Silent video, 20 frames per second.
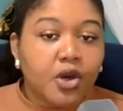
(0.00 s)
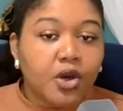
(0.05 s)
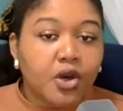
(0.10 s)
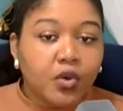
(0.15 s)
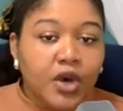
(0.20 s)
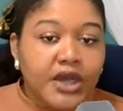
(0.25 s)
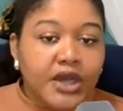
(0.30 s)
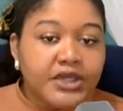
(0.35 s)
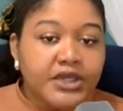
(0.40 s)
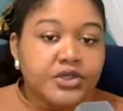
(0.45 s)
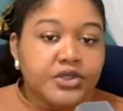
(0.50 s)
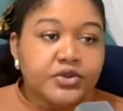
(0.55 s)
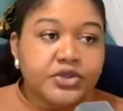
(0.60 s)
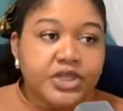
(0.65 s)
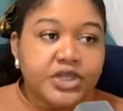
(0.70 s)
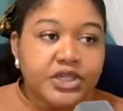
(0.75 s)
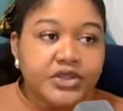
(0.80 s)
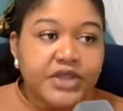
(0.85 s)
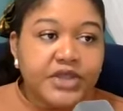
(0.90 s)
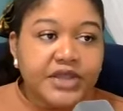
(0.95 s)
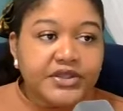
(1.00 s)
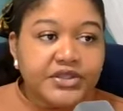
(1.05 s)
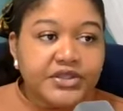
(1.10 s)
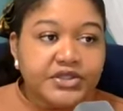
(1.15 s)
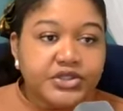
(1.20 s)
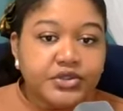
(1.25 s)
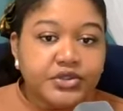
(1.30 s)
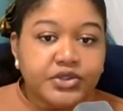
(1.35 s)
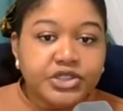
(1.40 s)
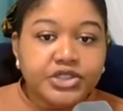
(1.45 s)
Why do you think that the
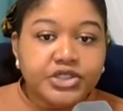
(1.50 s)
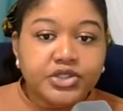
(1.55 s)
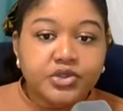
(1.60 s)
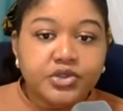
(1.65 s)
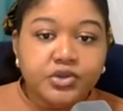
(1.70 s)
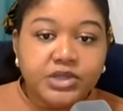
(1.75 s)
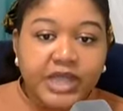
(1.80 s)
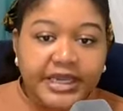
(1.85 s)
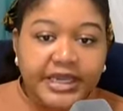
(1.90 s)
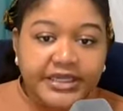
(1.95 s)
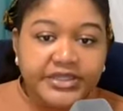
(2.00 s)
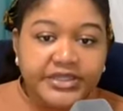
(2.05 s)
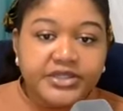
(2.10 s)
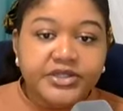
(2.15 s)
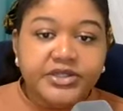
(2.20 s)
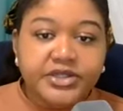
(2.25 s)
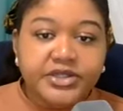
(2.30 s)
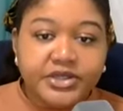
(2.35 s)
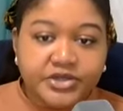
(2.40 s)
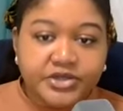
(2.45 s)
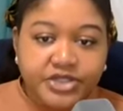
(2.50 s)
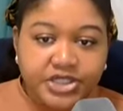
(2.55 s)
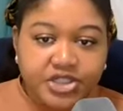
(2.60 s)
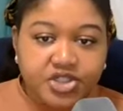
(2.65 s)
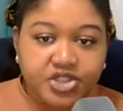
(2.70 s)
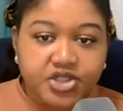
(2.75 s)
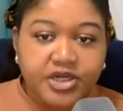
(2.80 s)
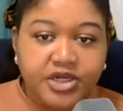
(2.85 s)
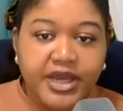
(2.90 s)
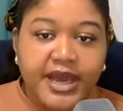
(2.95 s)
students who liked their
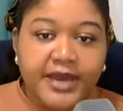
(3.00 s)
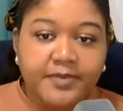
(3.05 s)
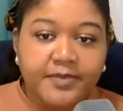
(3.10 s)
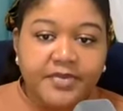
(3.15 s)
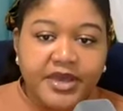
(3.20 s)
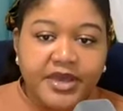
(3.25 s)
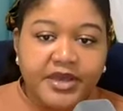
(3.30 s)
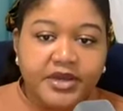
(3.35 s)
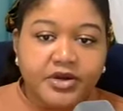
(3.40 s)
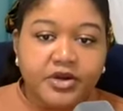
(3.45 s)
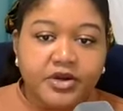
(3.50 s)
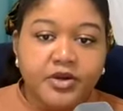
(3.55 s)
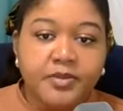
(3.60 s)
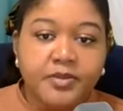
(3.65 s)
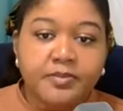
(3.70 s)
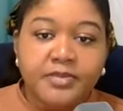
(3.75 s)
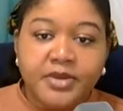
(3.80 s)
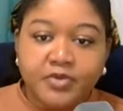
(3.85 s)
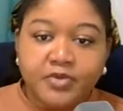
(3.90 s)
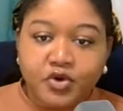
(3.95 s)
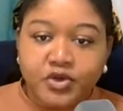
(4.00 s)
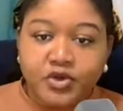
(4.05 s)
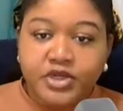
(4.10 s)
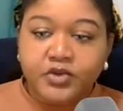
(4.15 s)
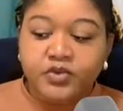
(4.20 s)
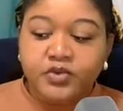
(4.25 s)
teacher had better memory